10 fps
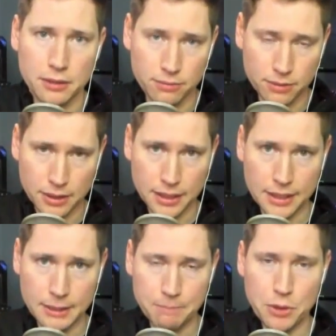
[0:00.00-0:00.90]
of
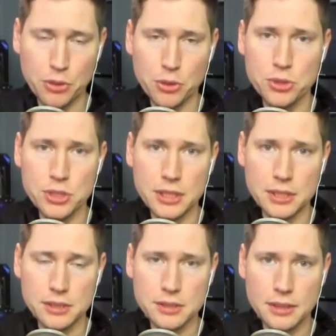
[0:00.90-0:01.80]

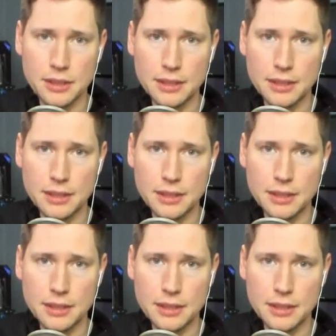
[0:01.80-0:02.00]
enthusiasts,